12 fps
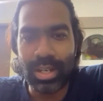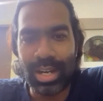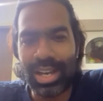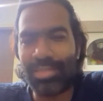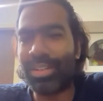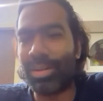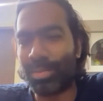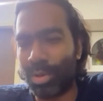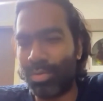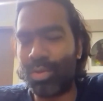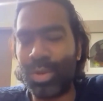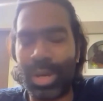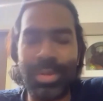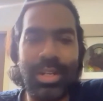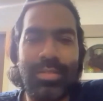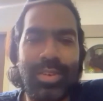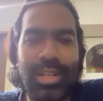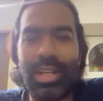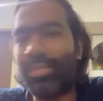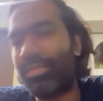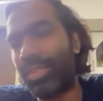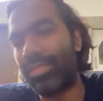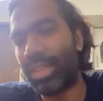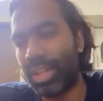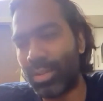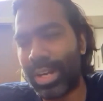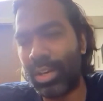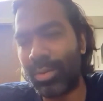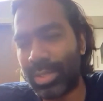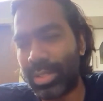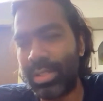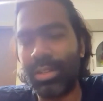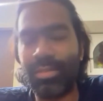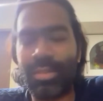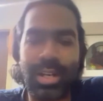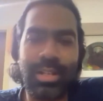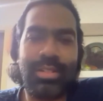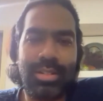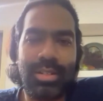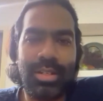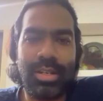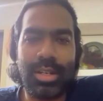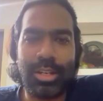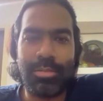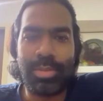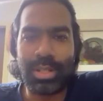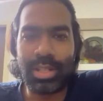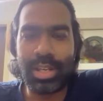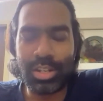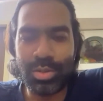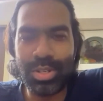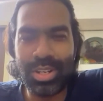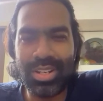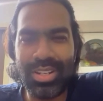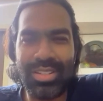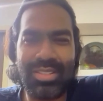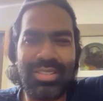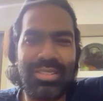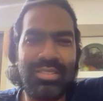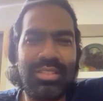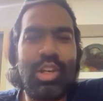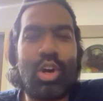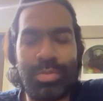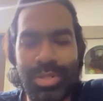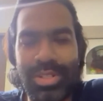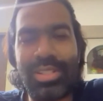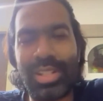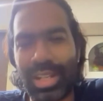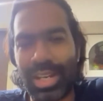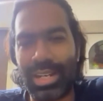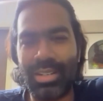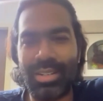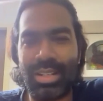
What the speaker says: And I have a couple of, I mean in fact like 15-20 questions I have collected, but the issue here is the options again.